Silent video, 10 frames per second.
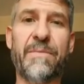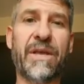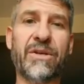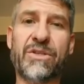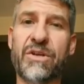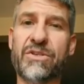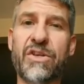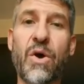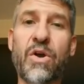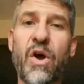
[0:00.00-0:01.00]
because there's
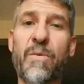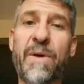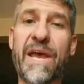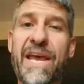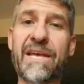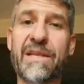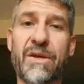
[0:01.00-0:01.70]
no copay,